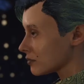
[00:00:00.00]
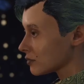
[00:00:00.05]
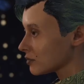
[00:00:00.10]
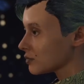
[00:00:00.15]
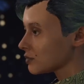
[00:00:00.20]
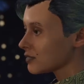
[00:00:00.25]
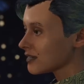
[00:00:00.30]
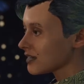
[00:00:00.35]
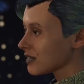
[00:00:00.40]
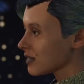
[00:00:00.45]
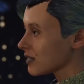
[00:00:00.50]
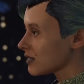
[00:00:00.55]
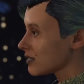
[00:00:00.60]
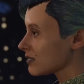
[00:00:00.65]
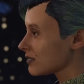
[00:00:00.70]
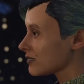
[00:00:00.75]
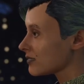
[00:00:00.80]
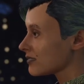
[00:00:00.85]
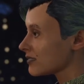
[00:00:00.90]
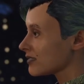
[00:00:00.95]
get
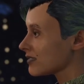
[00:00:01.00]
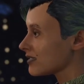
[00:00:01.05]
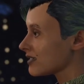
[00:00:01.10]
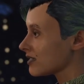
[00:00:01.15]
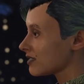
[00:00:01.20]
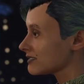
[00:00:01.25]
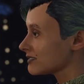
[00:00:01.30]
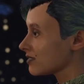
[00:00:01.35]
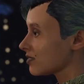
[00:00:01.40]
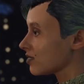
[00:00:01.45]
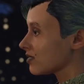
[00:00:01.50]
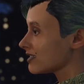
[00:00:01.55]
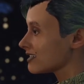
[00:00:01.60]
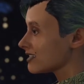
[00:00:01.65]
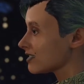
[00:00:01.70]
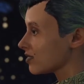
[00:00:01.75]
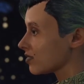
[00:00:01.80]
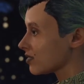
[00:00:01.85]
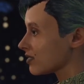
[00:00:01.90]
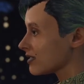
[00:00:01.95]
Minnie and Olivia to
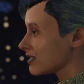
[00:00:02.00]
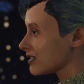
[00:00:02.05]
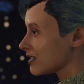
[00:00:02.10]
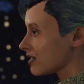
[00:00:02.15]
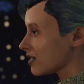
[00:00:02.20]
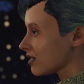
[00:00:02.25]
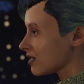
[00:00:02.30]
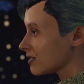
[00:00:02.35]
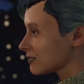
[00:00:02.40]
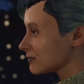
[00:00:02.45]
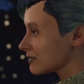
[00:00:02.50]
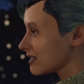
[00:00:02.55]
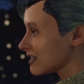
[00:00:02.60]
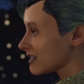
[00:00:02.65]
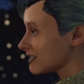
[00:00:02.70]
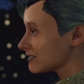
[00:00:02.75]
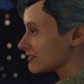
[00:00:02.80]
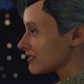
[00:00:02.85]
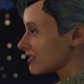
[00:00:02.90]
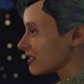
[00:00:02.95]
work together, or for any
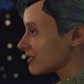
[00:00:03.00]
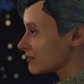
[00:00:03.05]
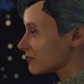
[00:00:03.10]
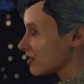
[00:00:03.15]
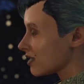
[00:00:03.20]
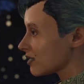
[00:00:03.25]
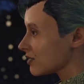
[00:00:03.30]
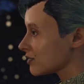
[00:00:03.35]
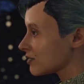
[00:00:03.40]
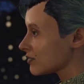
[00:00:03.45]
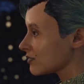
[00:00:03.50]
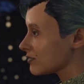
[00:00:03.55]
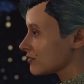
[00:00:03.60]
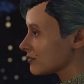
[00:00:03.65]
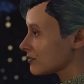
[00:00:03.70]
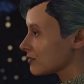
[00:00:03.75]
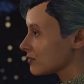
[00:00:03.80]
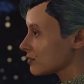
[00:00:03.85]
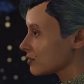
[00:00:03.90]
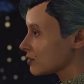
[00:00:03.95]
other thing that you may need one
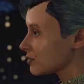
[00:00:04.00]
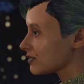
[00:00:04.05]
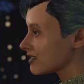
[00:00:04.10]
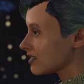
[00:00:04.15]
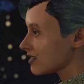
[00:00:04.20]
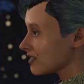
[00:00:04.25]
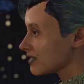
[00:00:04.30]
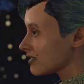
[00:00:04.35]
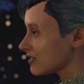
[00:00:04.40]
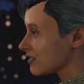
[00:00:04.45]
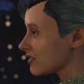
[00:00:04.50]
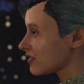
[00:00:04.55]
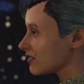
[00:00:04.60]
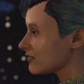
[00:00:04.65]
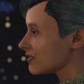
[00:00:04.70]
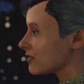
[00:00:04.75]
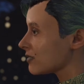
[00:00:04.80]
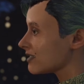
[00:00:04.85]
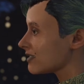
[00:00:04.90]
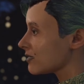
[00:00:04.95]
hundred fifty persuade for.
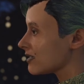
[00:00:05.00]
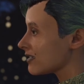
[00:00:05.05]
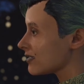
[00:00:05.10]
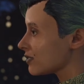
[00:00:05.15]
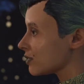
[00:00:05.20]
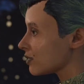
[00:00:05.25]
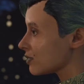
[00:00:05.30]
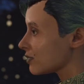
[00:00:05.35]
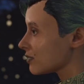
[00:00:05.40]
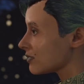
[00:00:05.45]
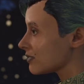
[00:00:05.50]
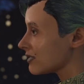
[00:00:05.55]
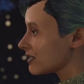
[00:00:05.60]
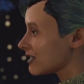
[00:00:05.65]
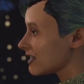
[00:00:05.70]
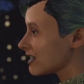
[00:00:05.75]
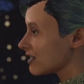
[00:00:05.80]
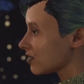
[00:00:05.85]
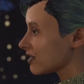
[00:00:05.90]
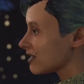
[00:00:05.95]
Thank you for watching.
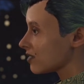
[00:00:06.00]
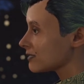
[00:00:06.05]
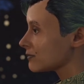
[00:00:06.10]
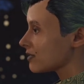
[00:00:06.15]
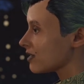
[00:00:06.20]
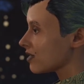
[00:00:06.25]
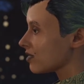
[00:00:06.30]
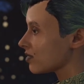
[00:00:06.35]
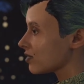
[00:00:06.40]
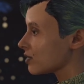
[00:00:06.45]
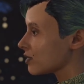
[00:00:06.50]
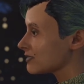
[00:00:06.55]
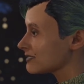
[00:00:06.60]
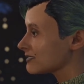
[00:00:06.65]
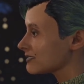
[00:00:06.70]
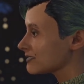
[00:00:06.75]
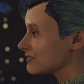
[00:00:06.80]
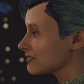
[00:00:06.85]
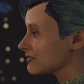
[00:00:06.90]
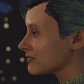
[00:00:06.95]
Remember to like, share, and
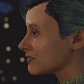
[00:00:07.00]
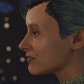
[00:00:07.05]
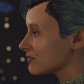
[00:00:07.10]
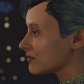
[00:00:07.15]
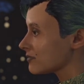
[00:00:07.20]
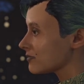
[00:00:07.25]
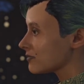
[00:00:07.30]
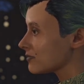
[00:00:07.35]
subscribe, and may God bless